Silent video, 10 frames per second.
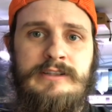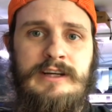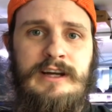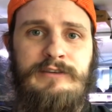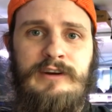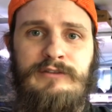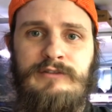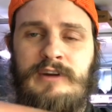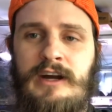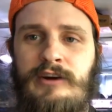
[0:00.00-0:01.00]
I haven't even,
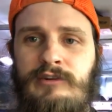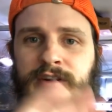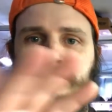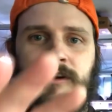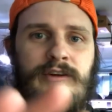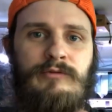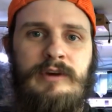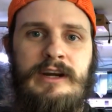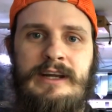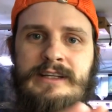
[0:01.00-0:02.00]
I don't even, when
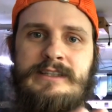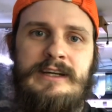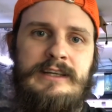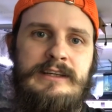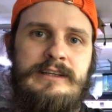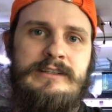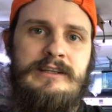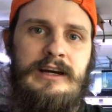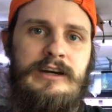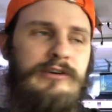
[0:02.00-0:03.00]
it gets like this,
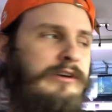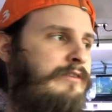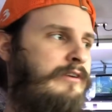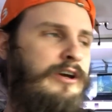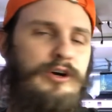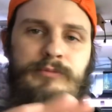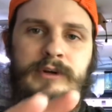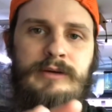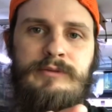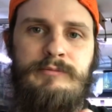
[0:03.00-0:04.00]
I don't even open
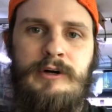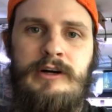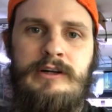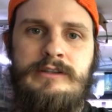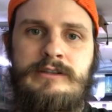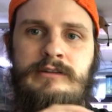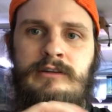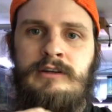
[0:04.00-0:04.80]
up the ponds.